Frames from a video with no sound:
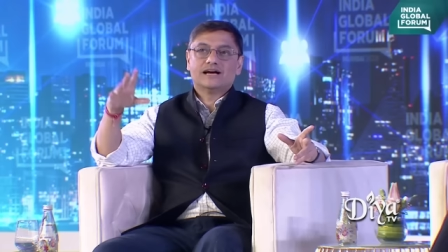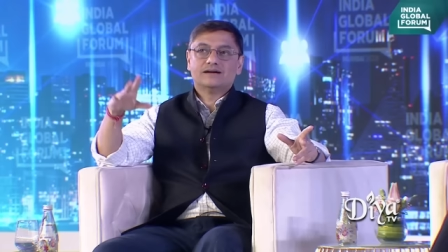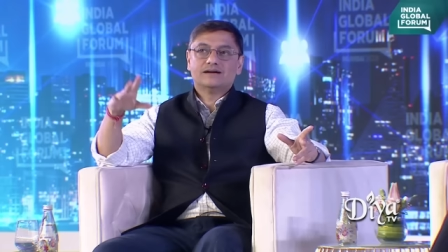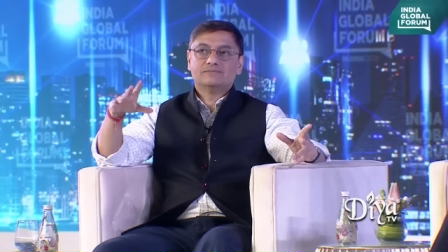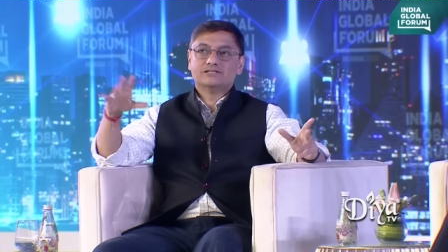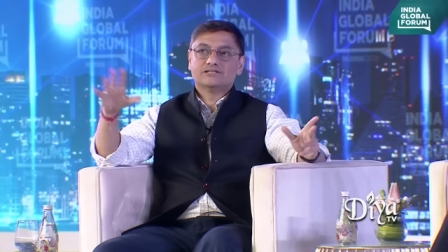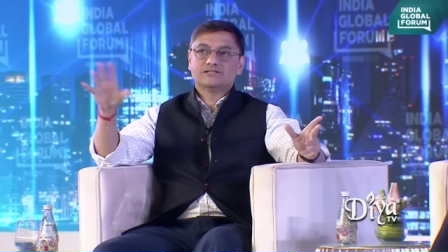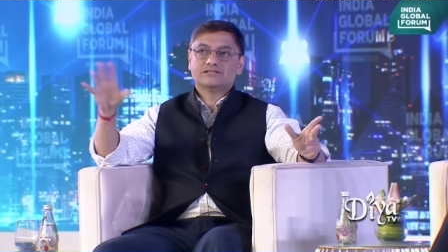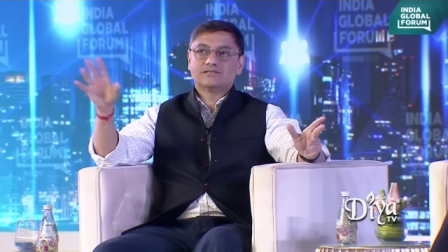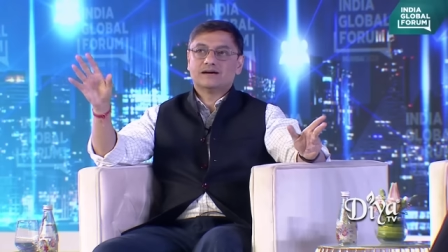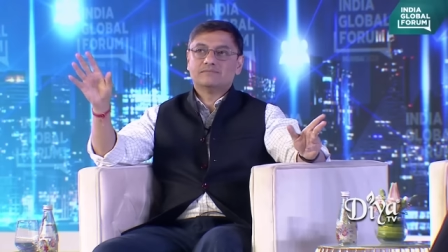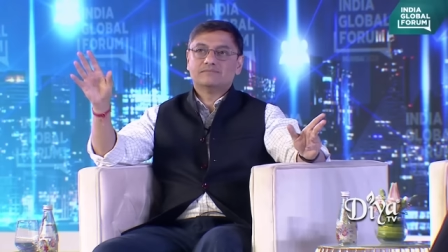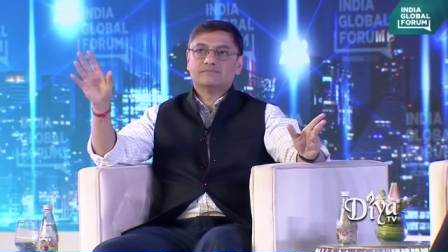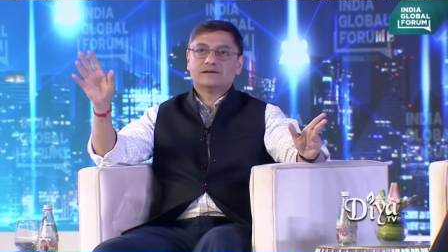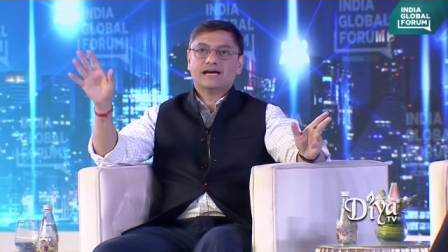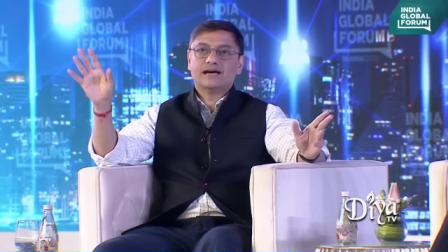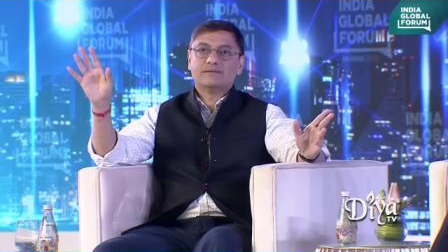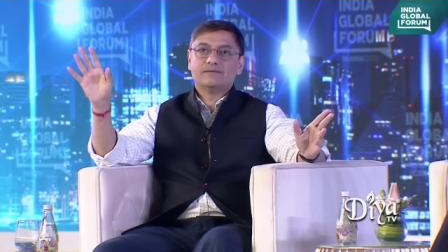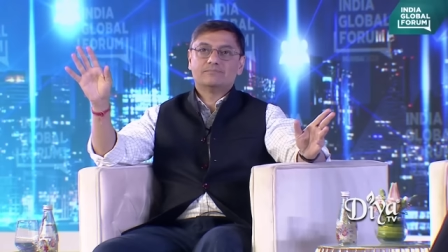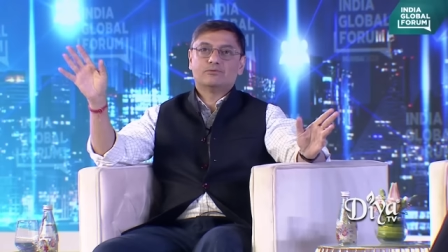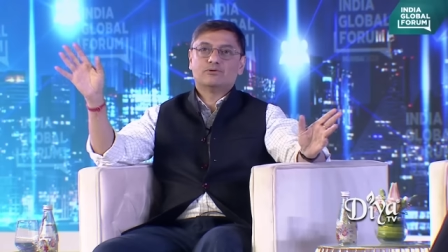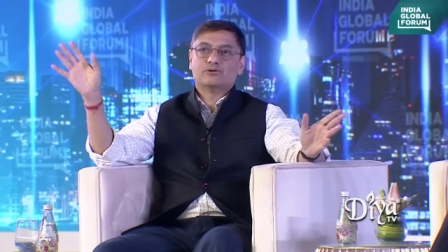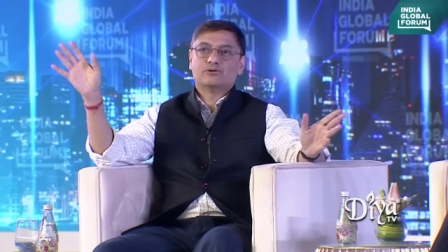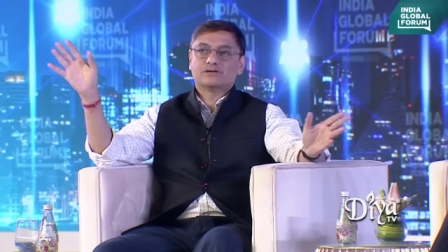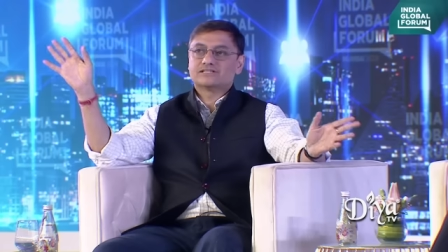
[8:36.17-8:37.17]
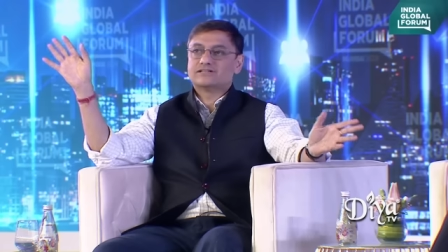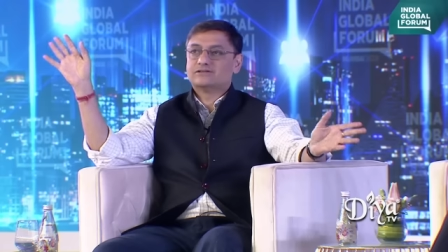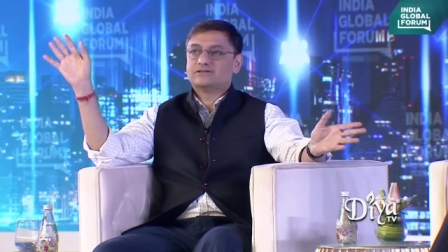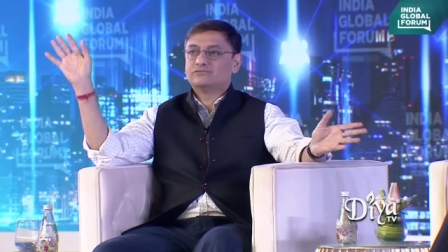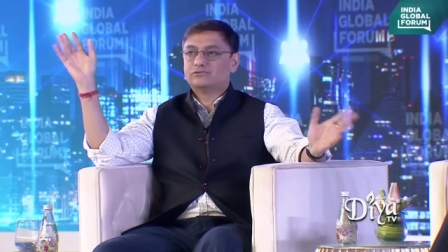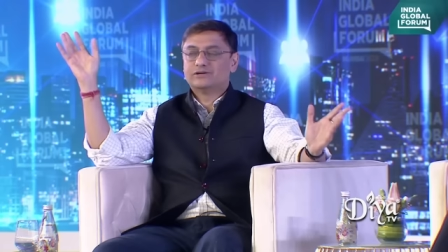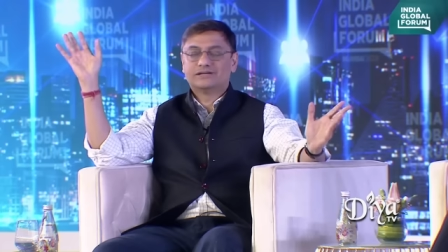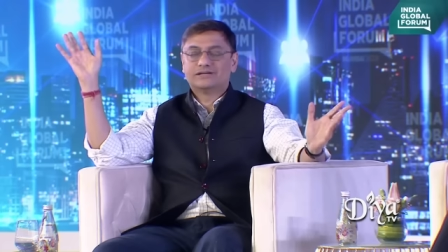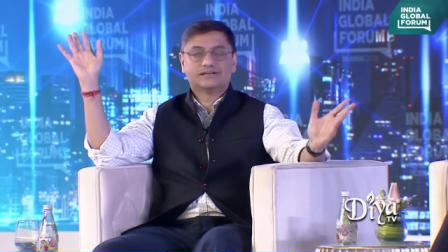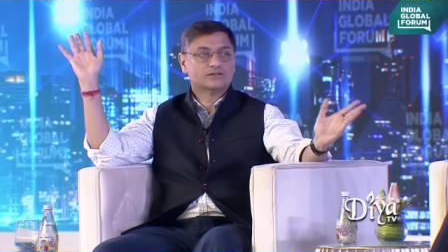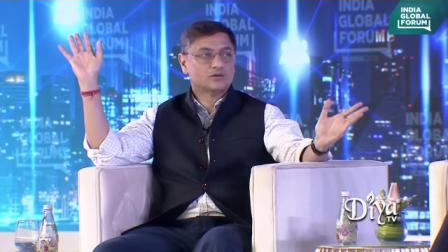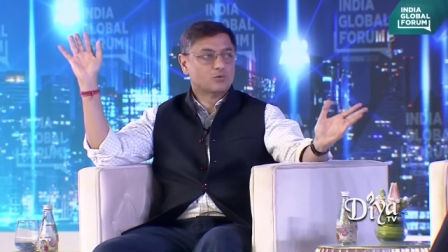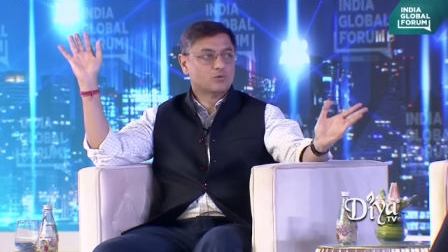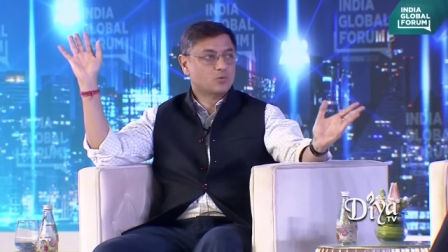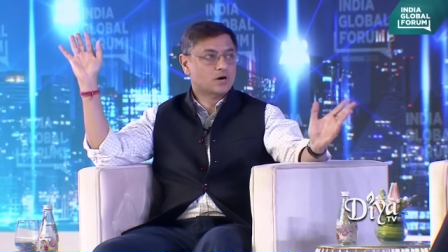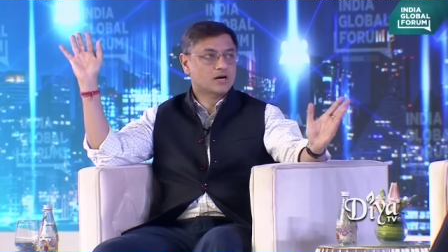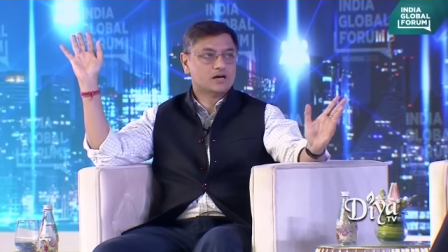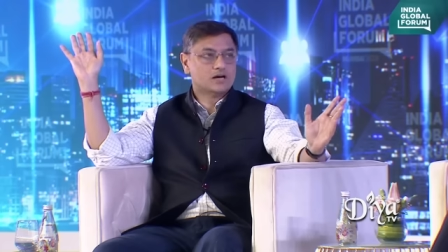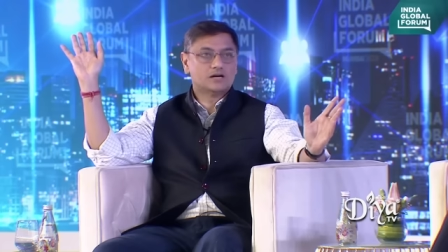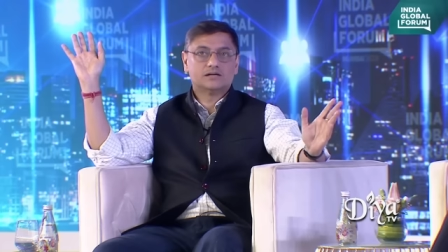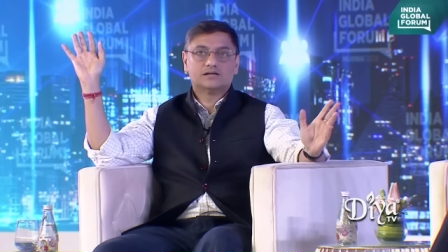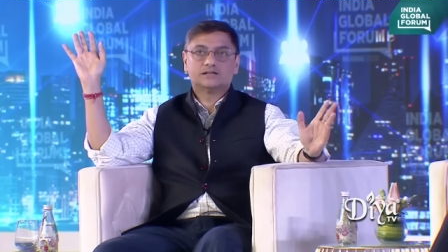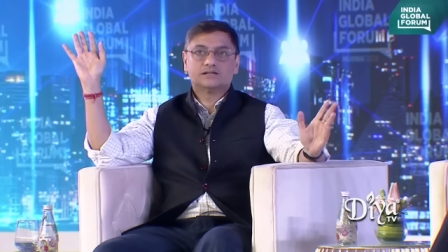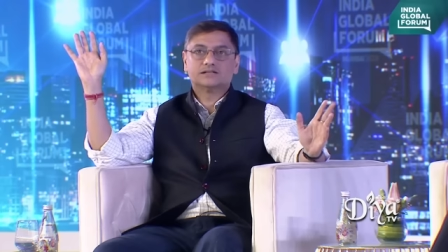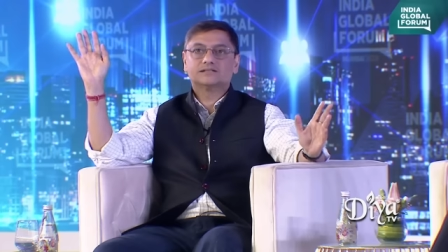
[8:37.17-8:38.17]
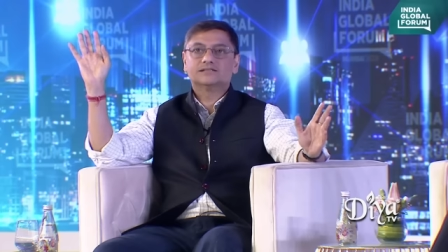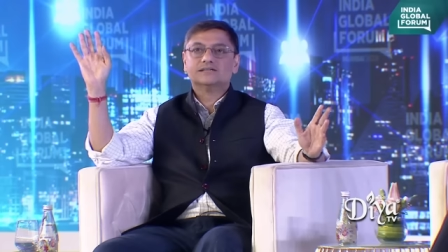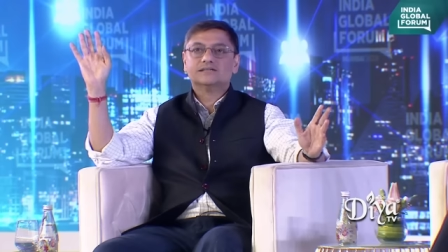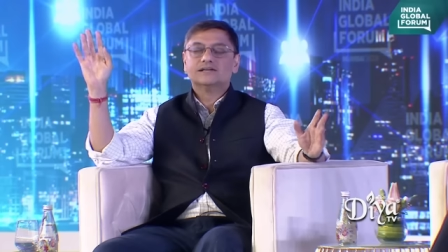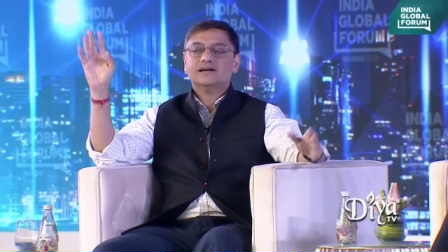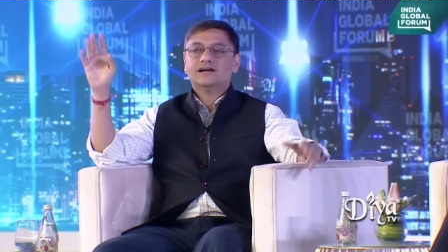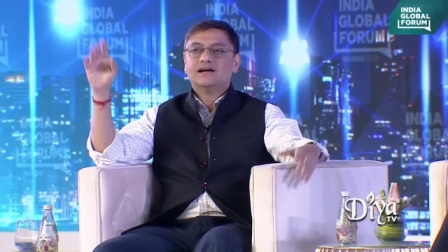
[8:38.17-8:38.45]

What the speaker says: I'm in some airport somewhere in the world,